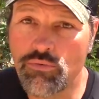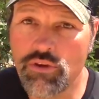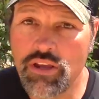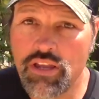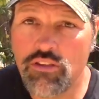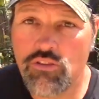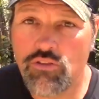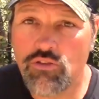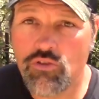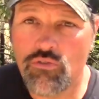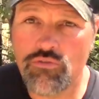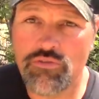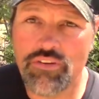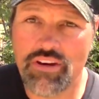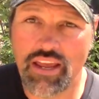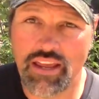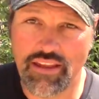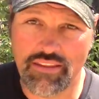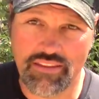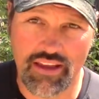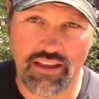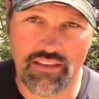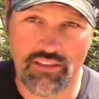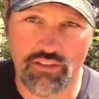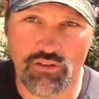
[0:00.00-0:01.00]

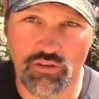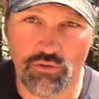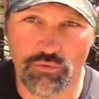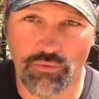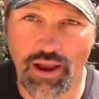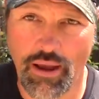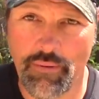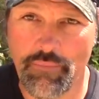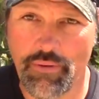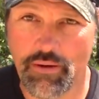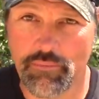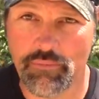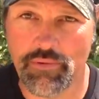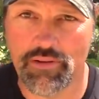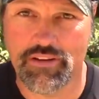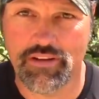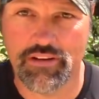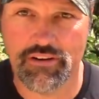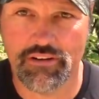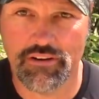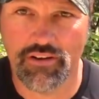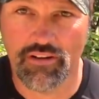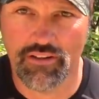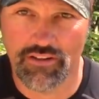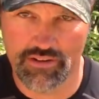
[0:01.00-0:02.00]
rejuvenate that ceramic
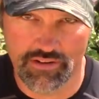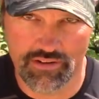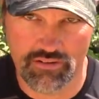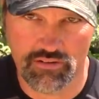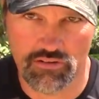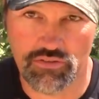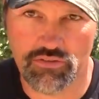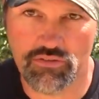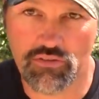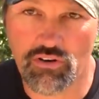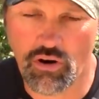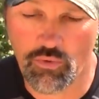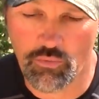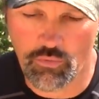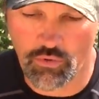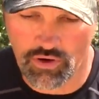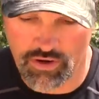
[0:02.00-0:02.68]
material and it'll start